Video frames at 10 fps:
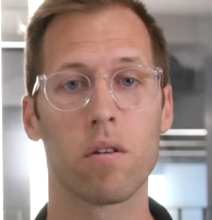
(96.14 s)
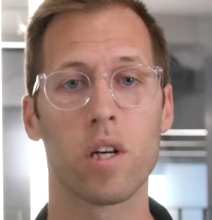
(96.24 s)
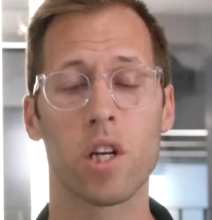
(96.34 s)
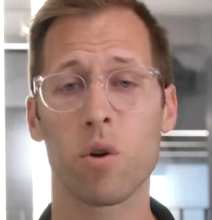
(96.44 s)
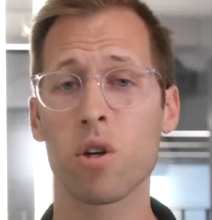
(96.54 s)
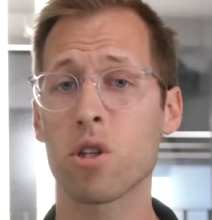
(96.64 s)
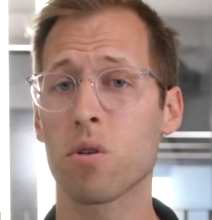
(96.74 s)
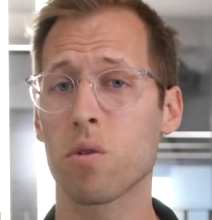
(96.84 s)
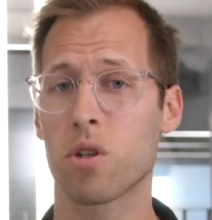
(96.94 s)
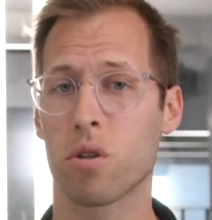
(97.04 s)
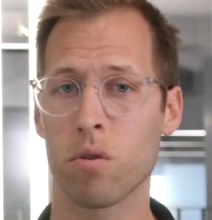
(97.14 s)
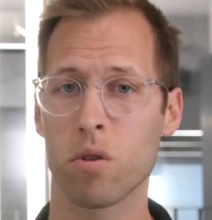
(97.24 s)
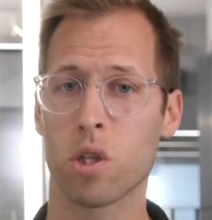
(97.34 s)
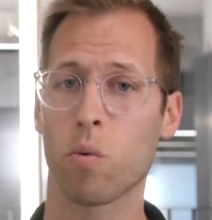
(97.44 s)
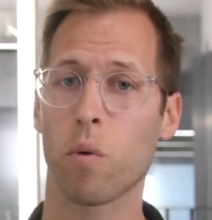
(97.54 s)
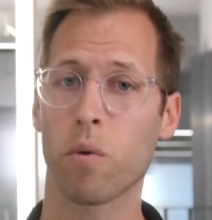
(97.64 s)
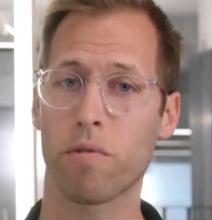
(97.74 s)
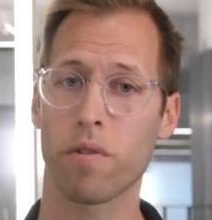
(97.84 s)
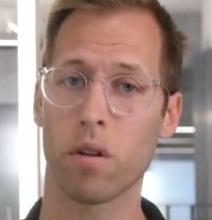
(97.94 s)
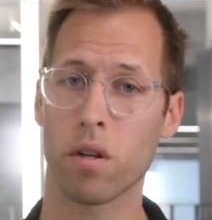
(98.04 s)
In order to attune to what we
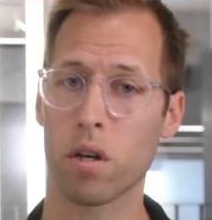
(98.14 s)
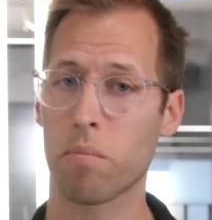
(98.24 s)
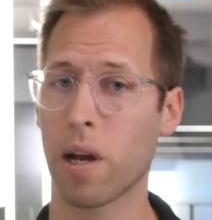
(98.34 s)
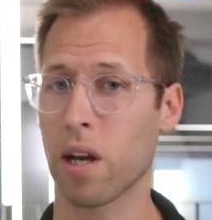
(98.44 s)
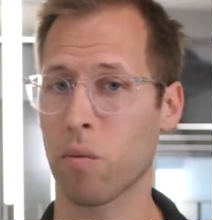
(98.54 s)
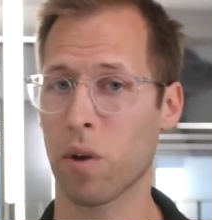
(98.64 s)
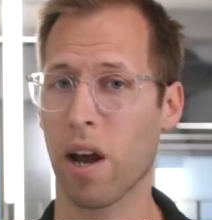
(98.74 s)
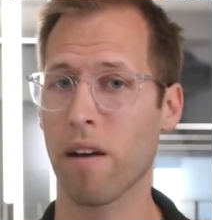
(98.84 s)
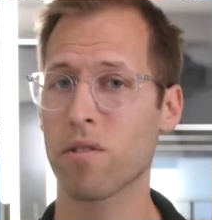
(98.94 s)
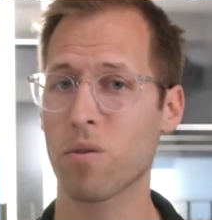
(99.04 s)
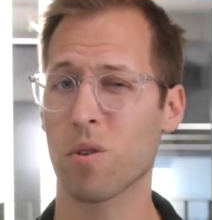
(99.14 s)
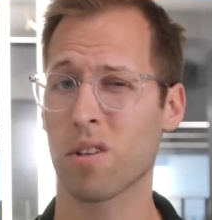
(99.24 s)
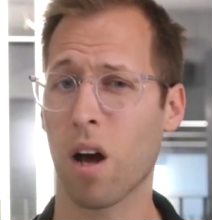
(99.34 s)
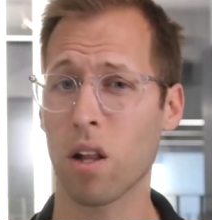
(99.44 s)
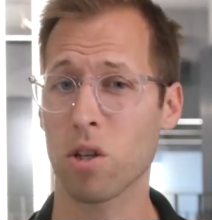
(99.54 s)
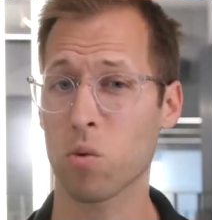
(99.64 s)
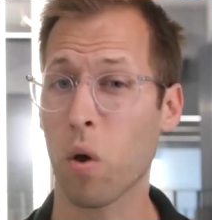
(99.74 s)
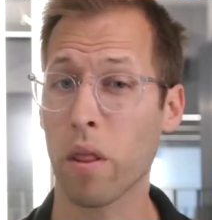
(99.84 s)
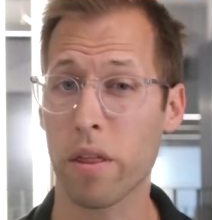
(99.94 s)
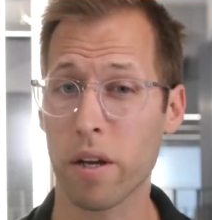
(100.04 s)
feel in our pain, we have to acknowledge
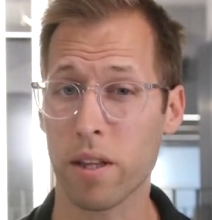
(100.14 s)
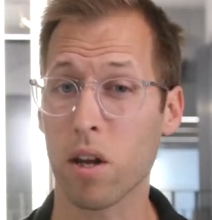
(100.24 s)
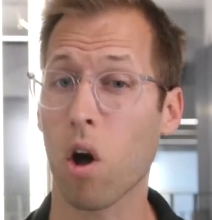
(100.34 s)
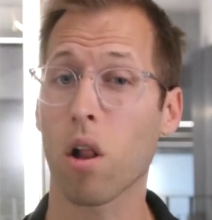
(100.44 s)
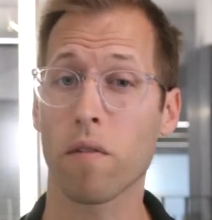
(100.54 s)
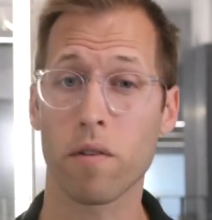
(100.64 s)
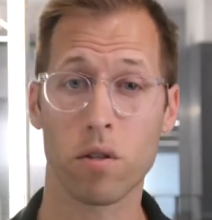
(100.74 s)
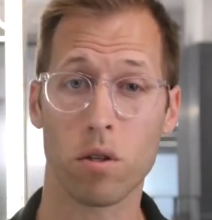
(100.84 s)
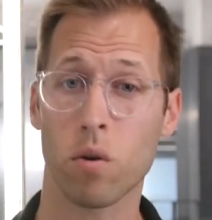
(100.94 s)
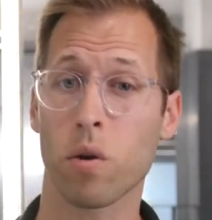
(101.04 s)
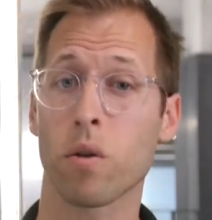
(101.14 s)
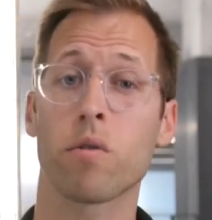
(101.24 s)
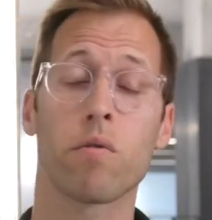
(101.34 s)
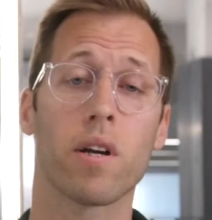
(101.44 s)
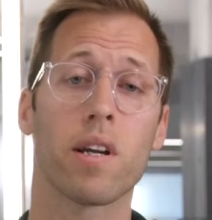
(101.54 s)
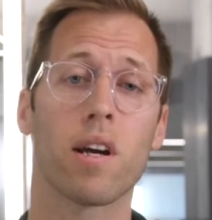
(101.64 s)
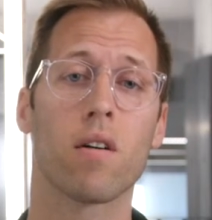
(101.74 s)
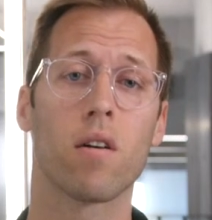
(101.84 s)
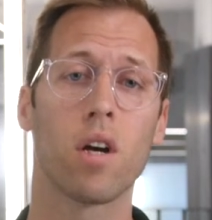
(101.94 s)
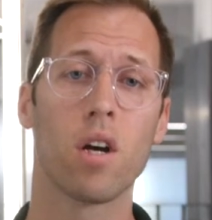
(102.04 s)
one thing that all of us are going through right
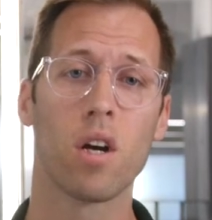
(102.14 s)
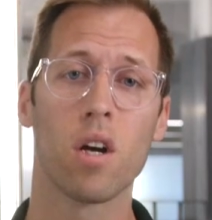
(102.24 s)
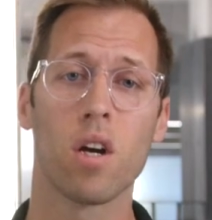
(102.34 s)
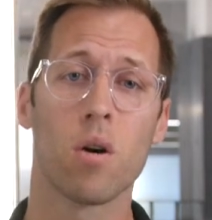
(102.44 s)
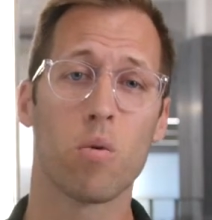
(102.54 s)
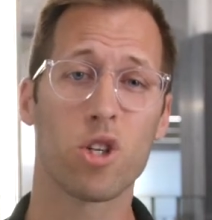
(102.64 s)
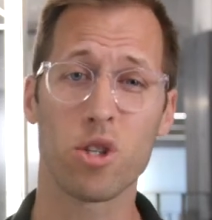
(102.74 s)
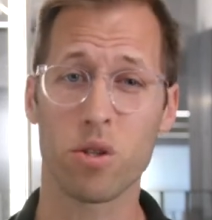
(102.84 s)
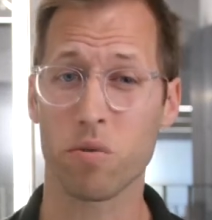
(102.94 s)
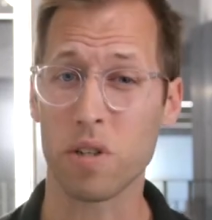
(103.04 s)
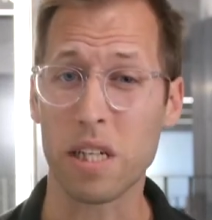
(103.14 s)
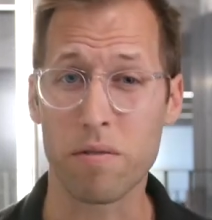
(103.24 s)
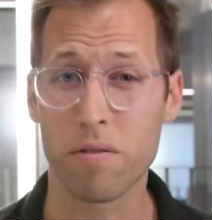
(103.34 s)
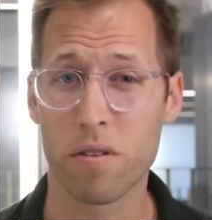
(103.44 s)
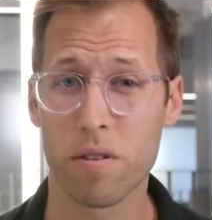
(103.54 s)
now, which is grief.